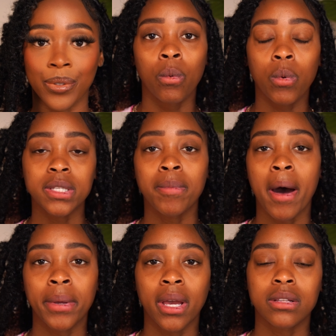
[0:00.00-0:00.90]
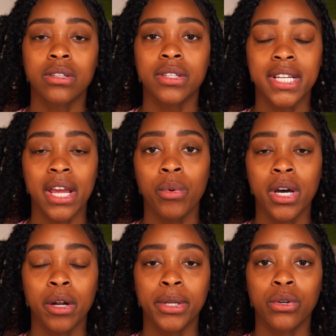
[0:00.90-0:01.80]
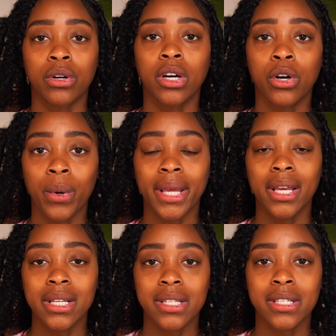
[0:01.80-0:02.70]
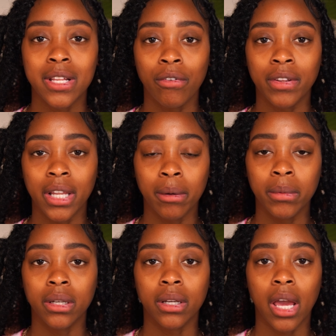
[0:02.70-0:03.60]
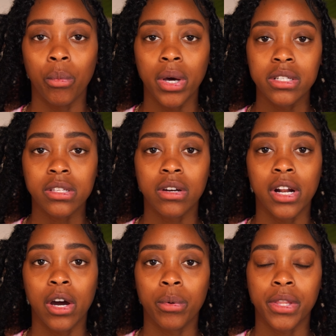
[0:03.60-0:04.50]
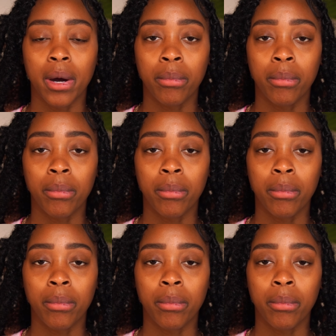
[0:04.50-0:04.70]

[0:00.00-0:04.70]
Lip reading: What's poppin', y'all? So today we're going to be doing a quick and easy soft glam look, and we're going to start out with our